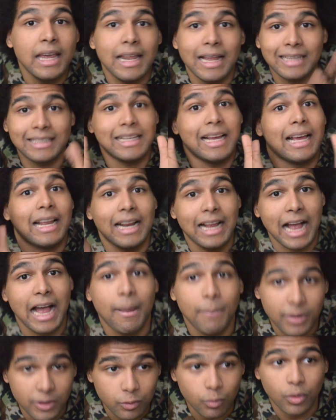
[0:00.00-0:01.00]
That's not how the
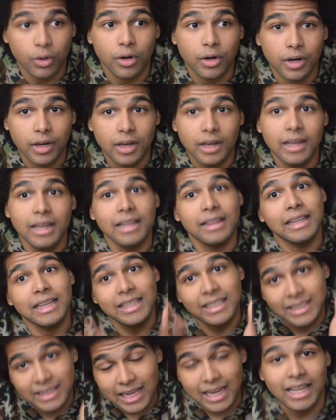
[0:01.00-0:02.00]
comics work. They
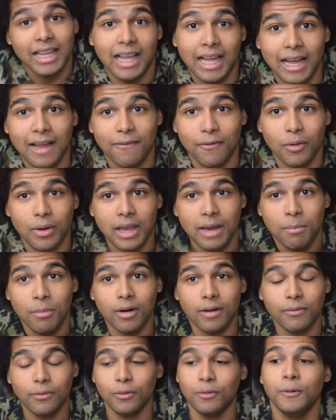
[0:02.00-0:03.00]
stay alive, okay,
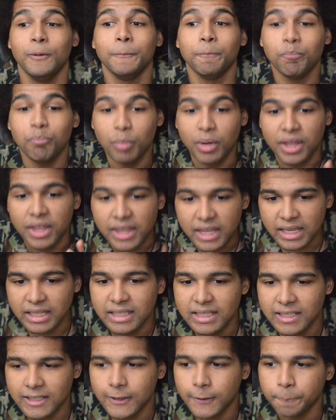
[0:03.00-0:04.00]
Marvel? But
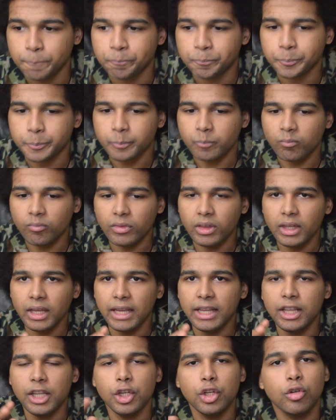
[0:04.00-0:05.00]
this
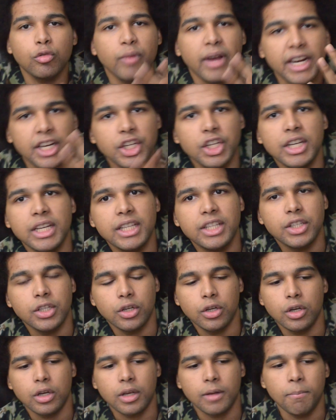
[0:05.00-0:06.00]
and the direction it
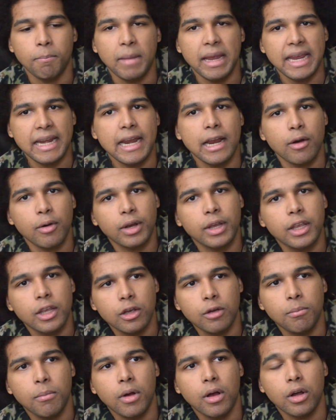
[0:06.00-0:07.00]
took made Eric
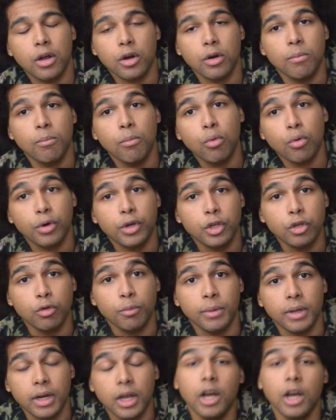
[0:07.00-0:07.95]
Killmonger more human.